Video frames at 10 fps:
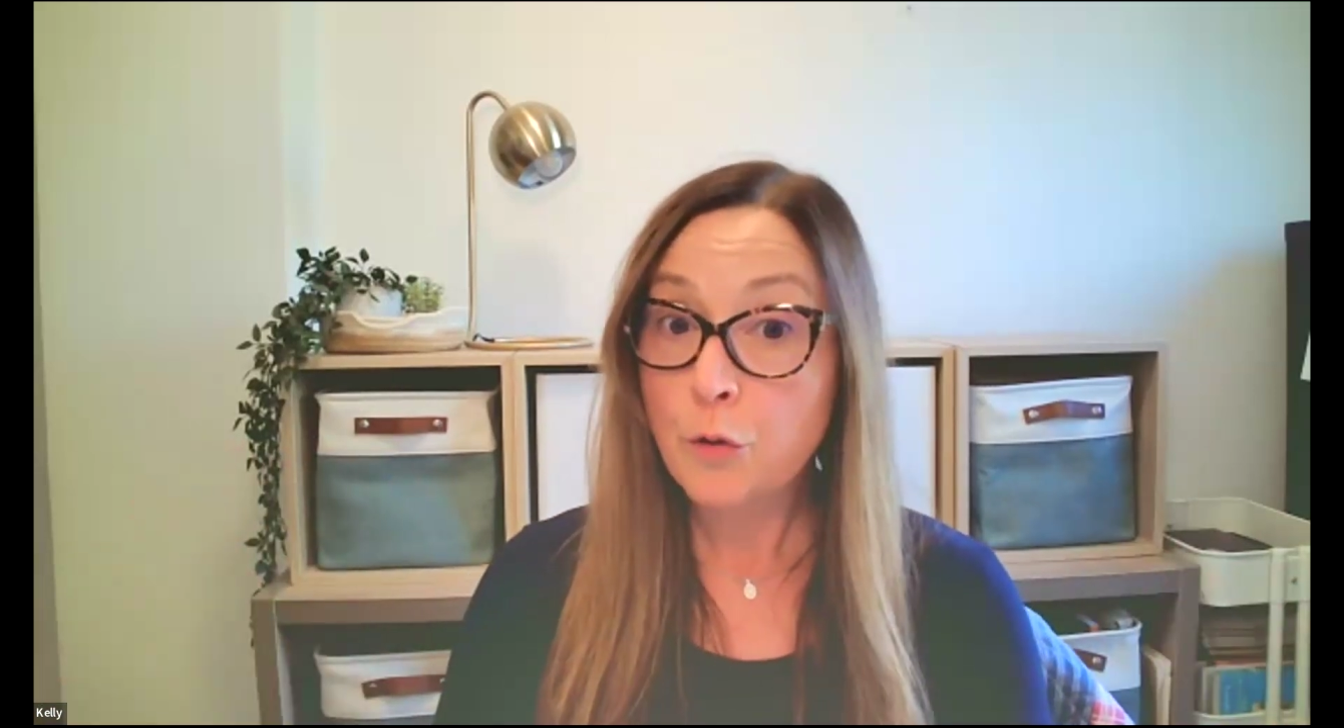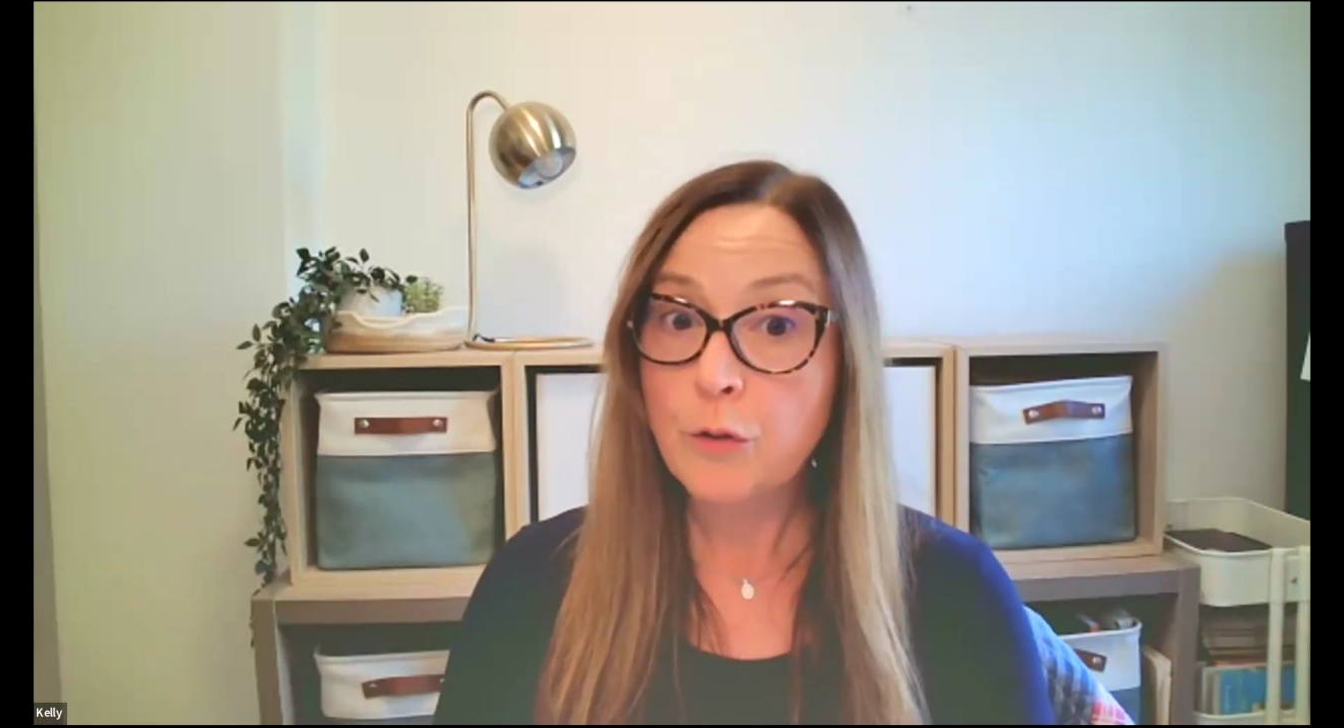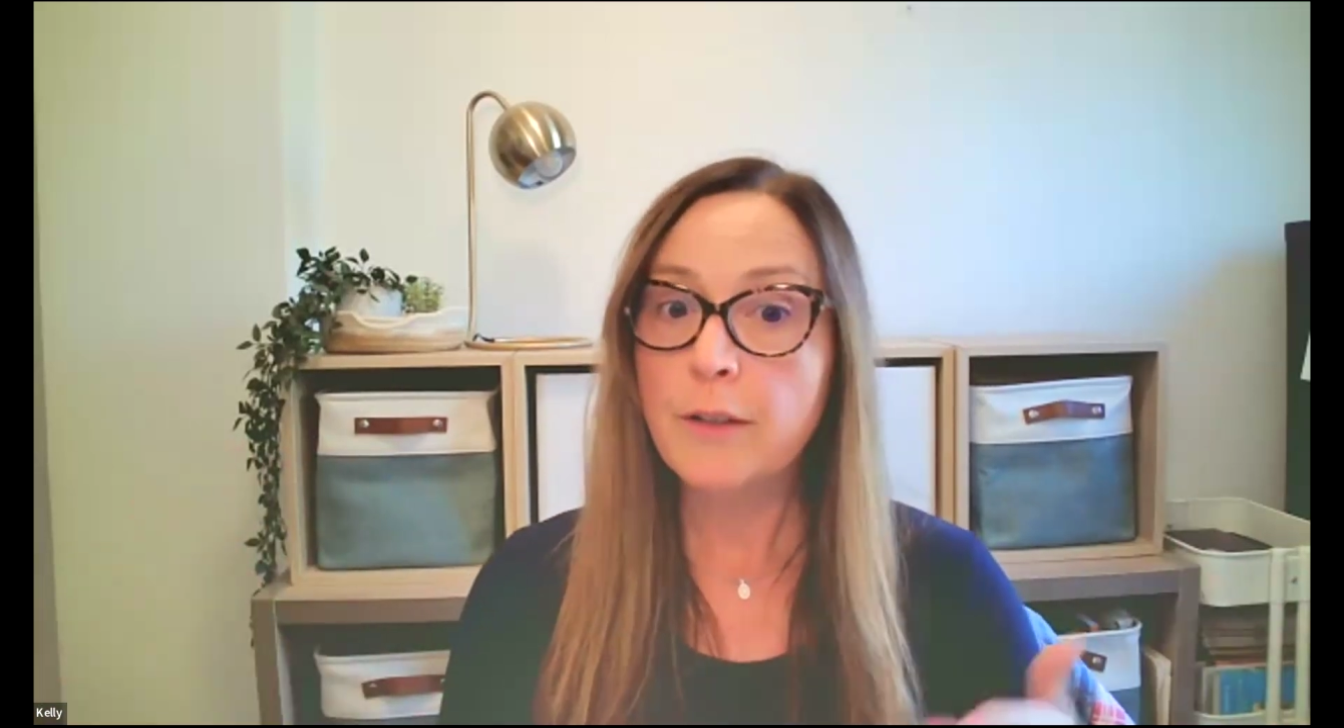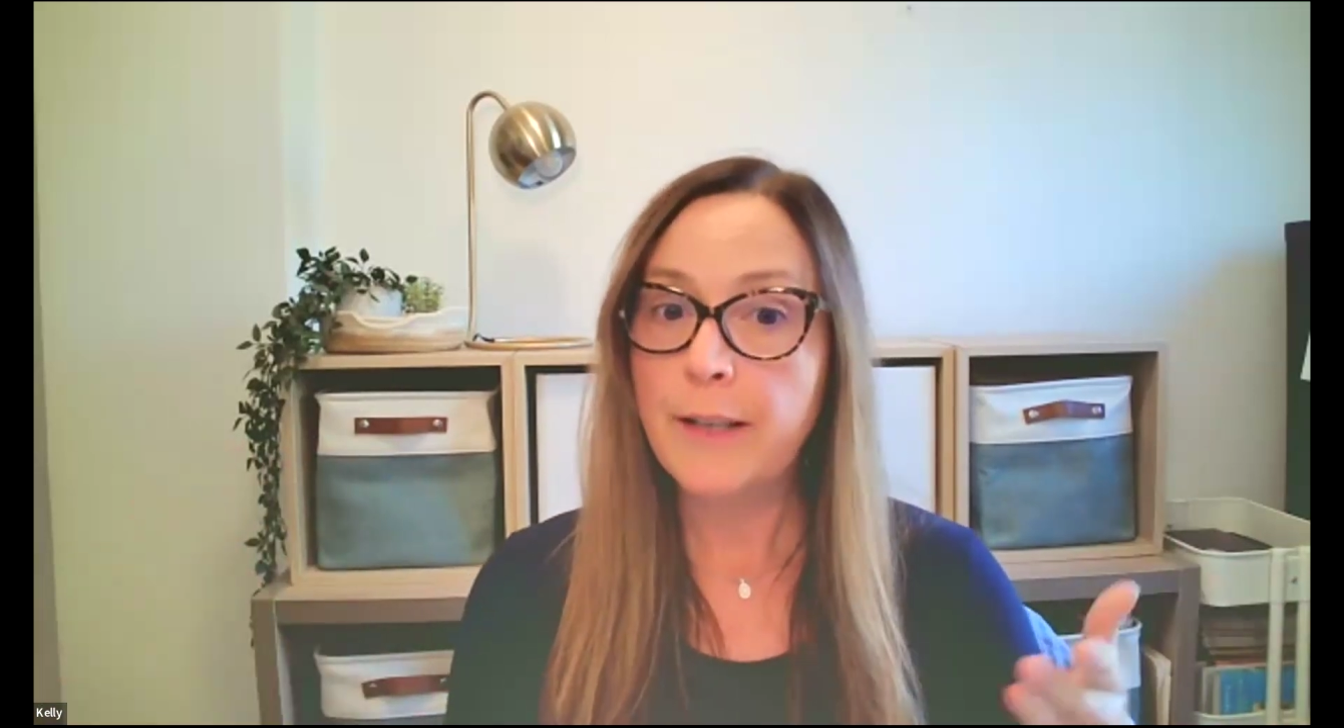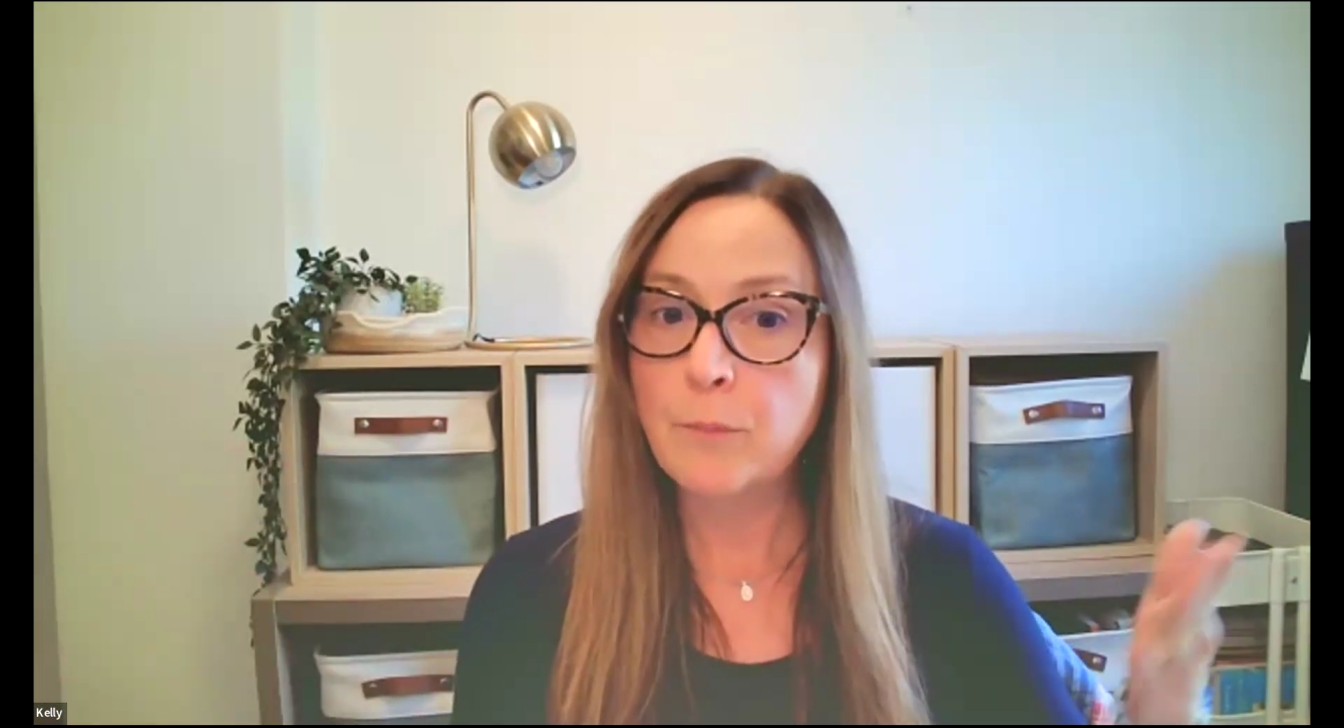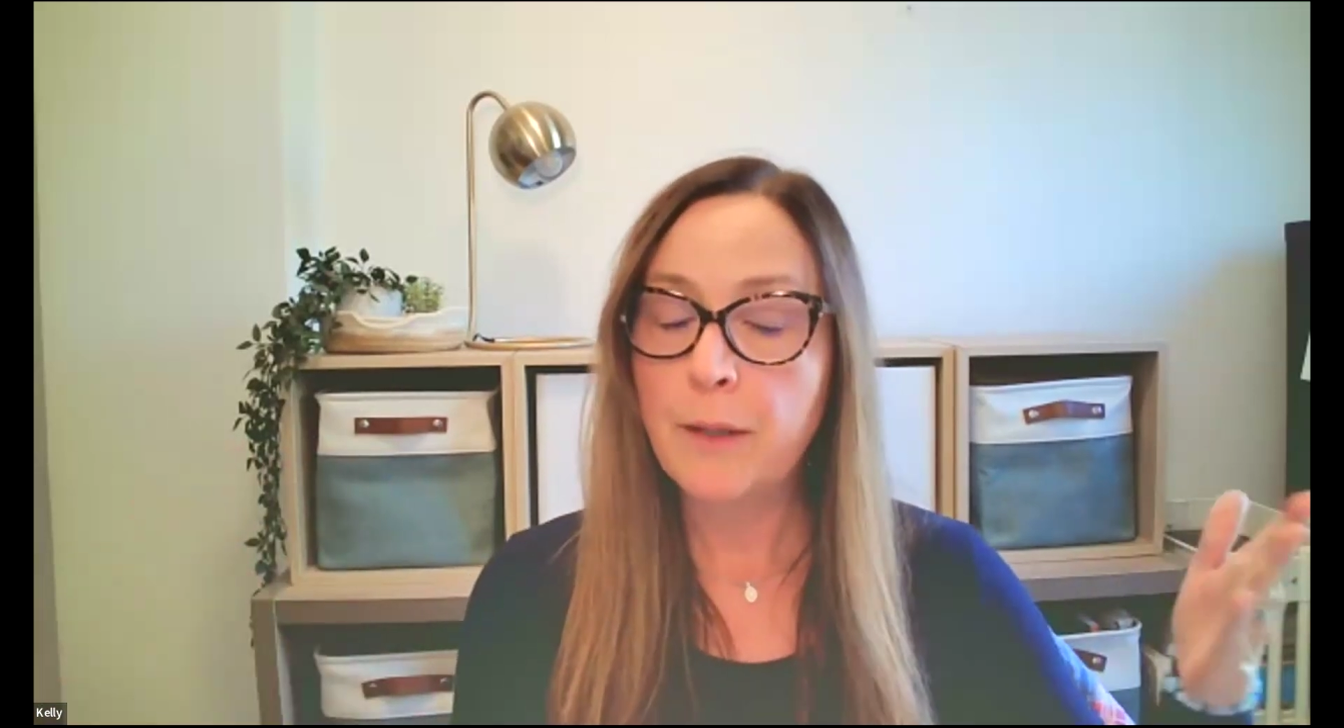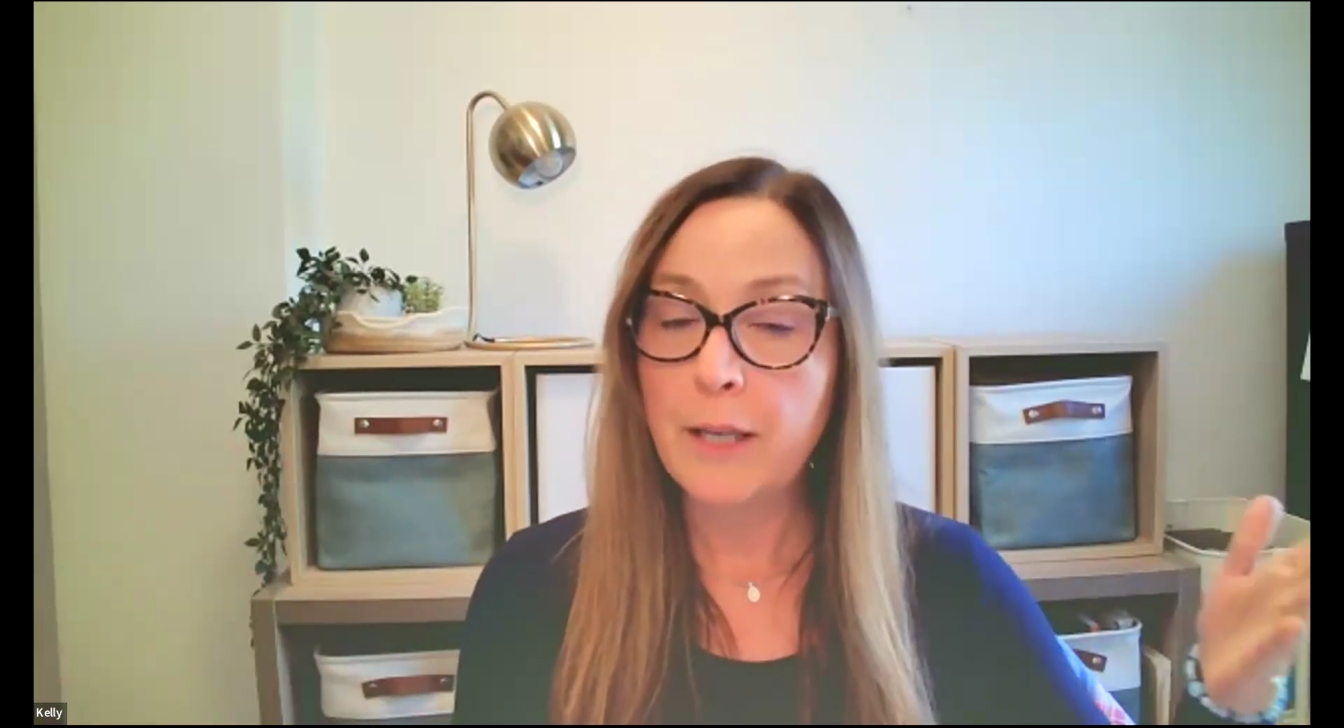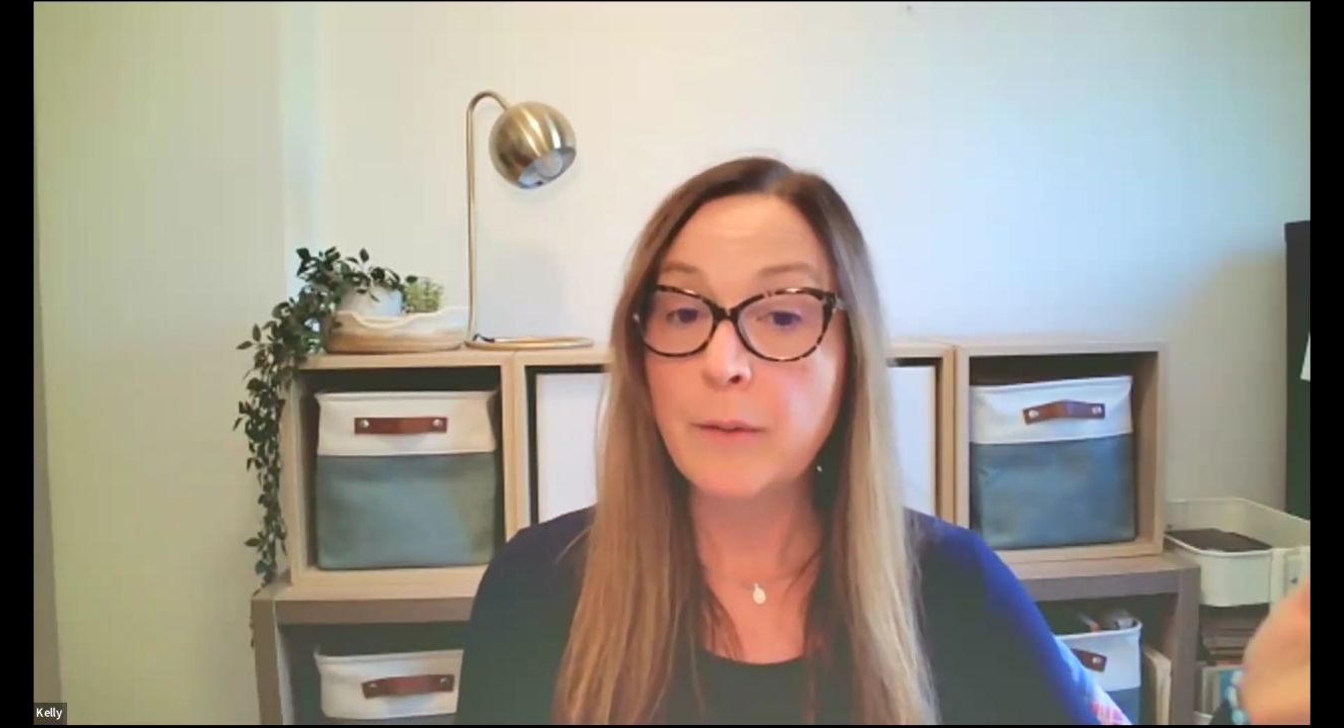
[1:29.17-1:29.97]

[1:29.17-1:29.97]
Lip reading: who collect